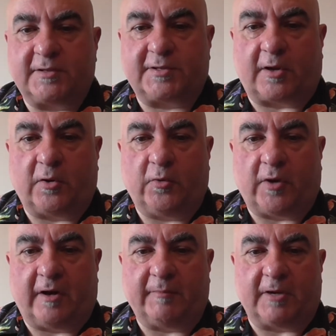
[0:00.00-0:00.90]

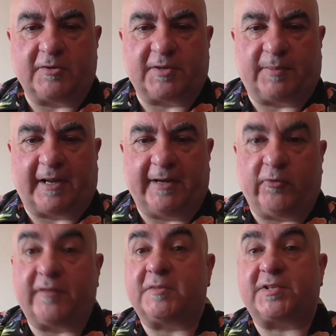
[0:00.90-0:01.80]
So I'm going to play
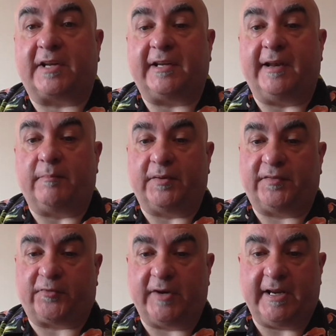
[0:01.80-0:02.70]
rhythm study number
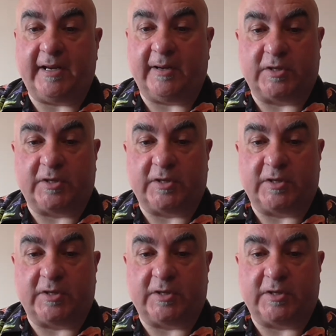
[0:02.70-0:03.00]
3,